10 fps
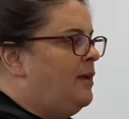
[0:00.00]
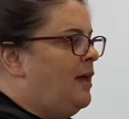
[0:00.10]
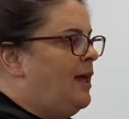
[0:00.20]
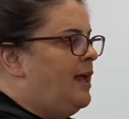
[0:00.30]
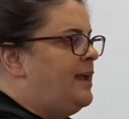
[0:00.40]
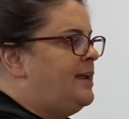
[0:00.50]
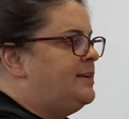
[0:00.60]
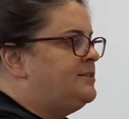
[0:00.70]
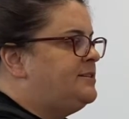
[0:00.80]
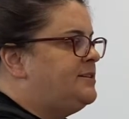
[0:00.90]

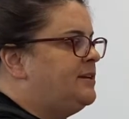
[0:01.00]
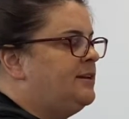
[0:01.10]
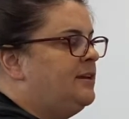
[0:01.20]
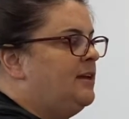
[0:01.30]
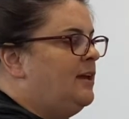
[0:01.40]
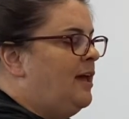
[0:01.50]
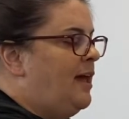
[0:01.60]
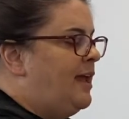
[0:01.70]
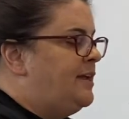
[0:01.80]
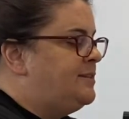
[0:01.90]
Eight,
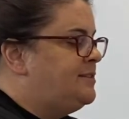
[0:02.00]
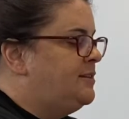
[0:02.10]
eight,